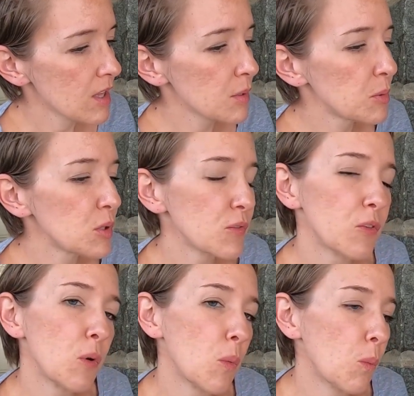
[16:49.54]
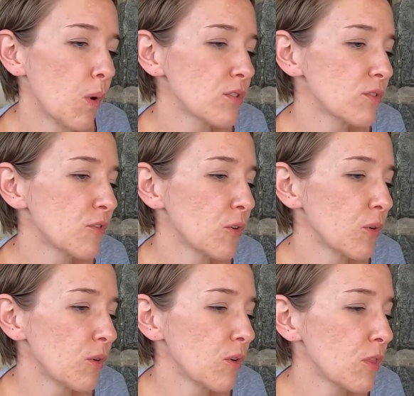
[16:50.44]
The beautiful,
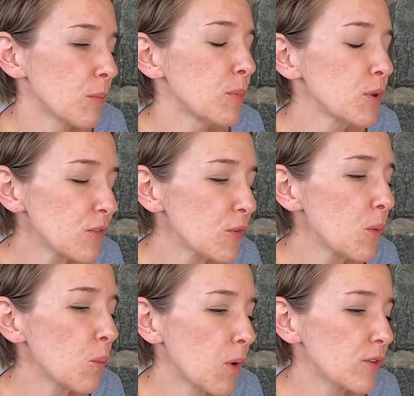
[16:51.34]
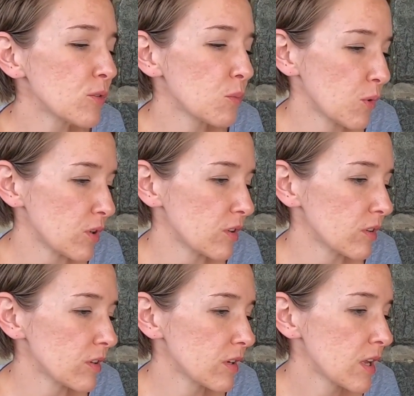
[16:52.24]
wonderful, the beautiful wonder
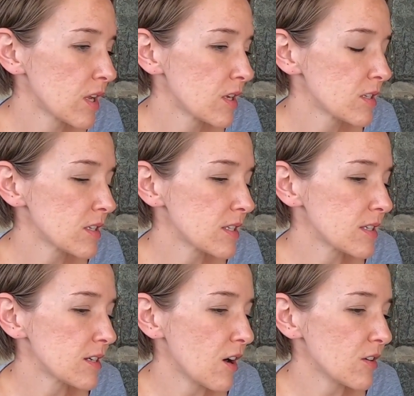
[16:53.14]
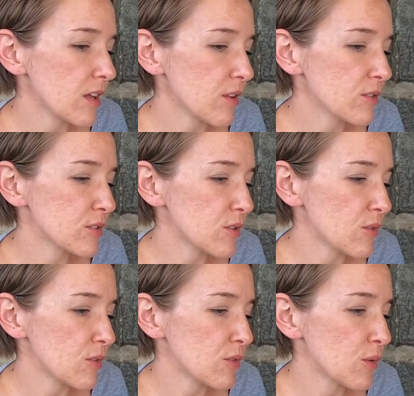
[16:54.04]
world to see our
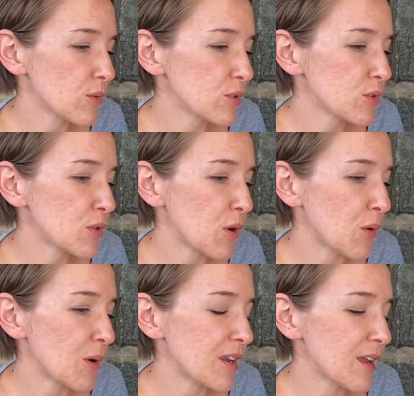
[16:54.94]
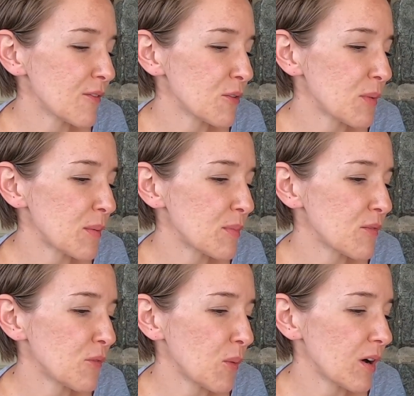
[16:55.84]
Yellowstone. Those who go never went
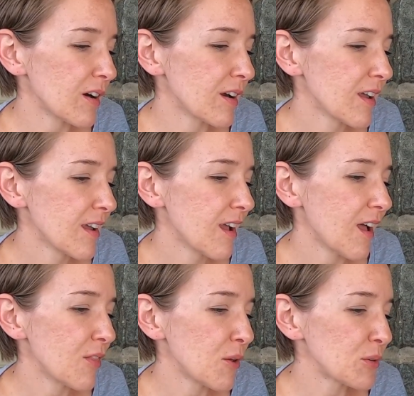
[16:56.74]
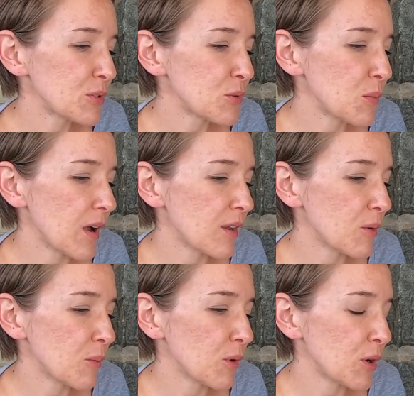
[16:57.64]
before, and those who went
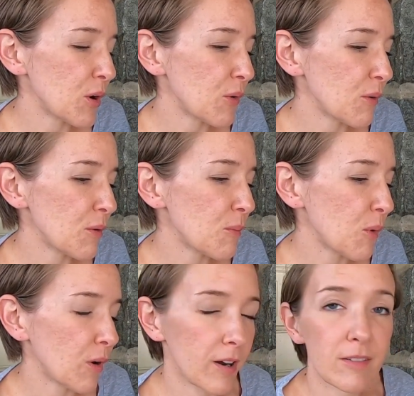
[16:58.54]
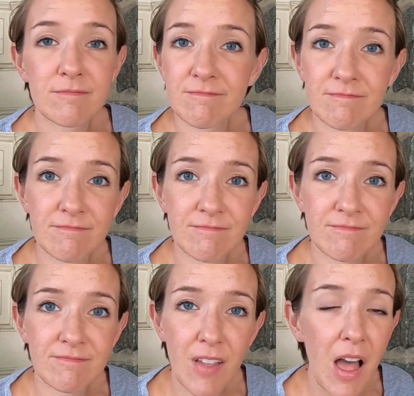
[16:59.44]
will go the more.
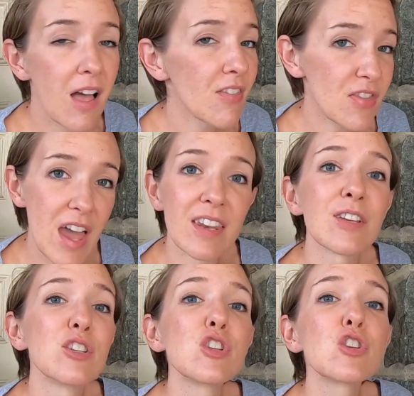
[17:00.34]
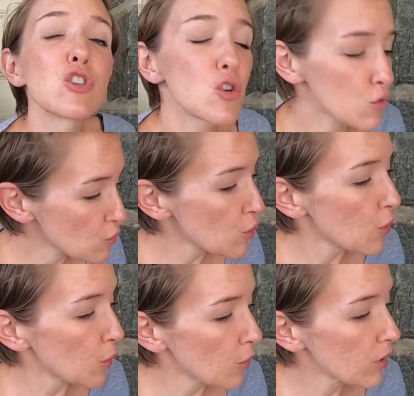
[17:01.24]
That is
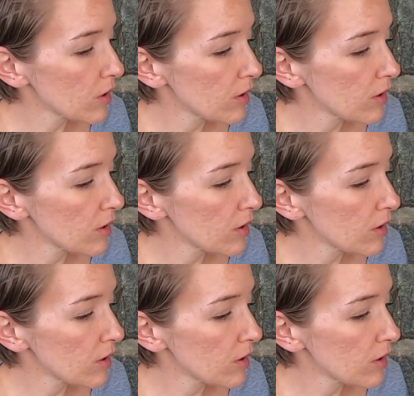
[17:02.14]
true.